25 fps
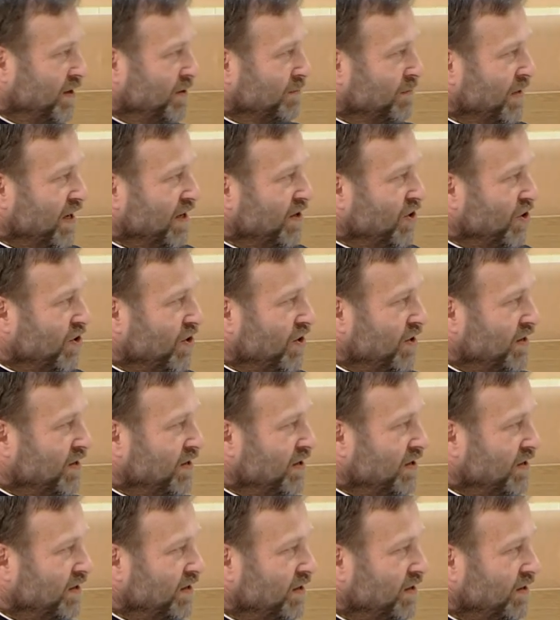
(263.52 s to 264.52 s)
May
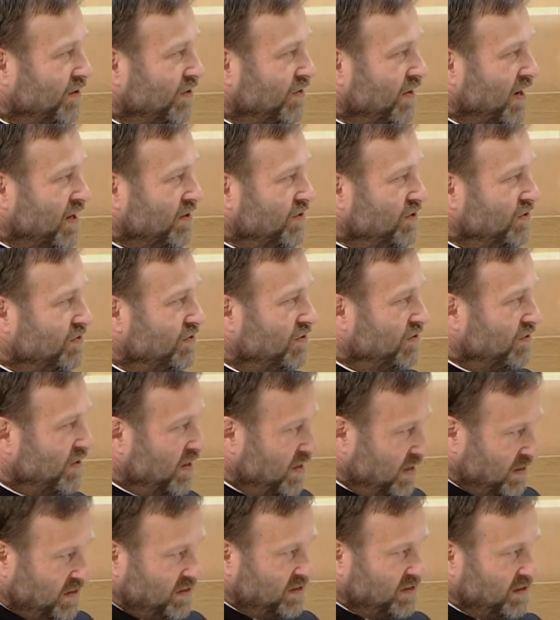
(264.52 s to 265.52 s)
God grant you
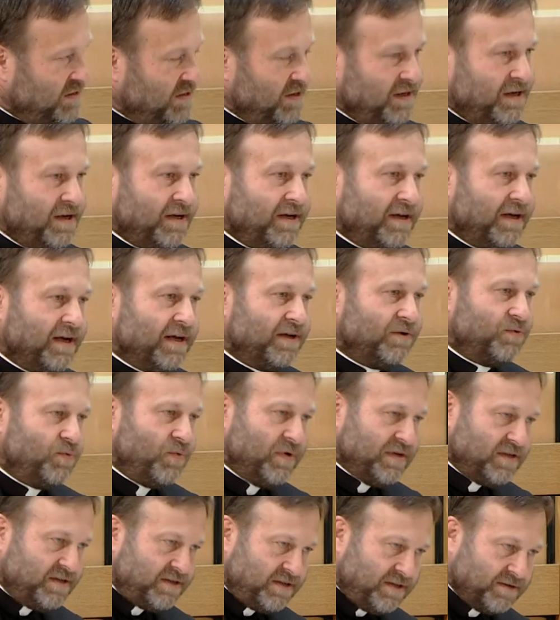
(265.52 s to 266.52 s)
grace and
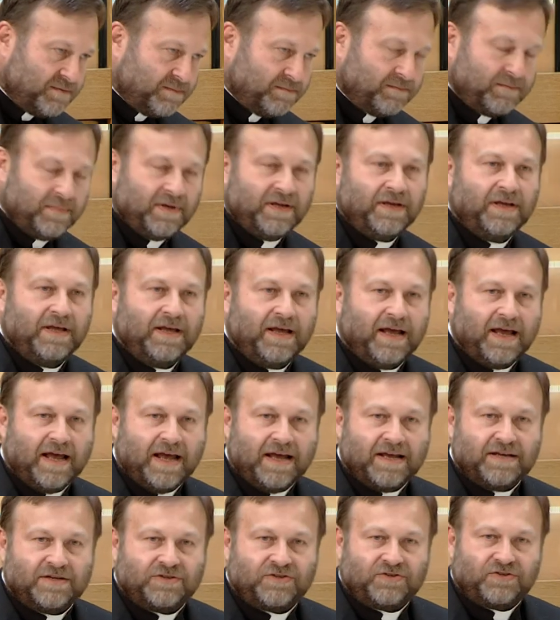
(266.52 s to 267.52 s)
wisdom
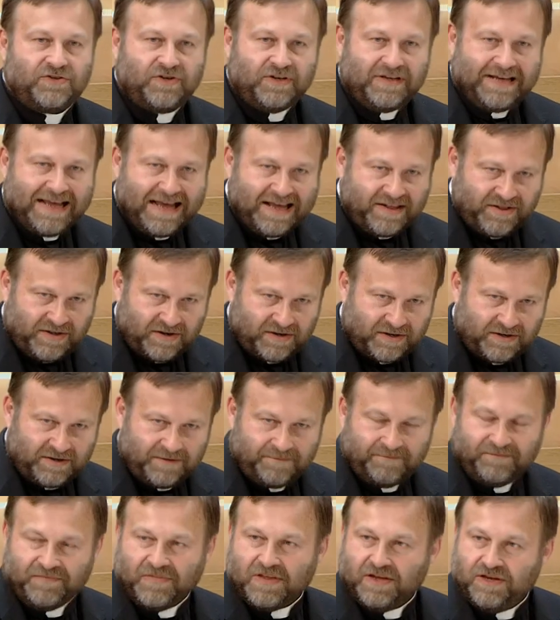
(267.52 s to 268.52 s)
as
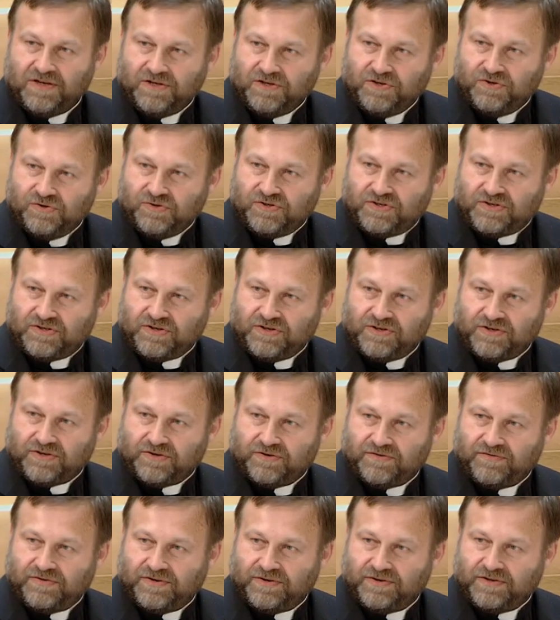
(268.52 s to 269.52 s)
together you
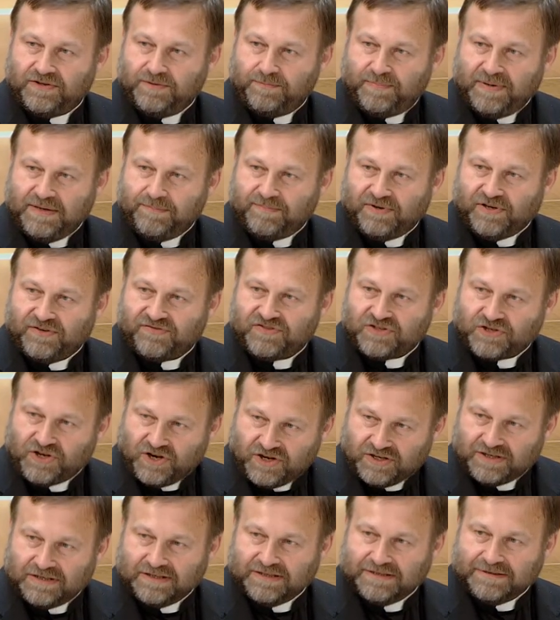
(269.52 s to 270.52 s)
serve the people of
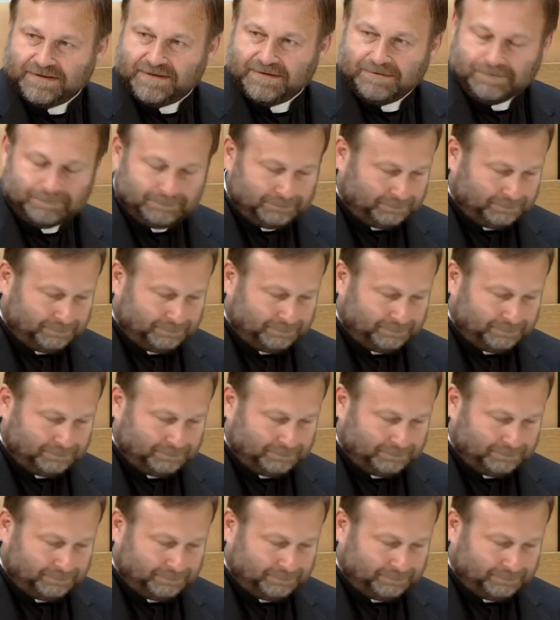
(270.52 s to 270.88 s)
Scotland.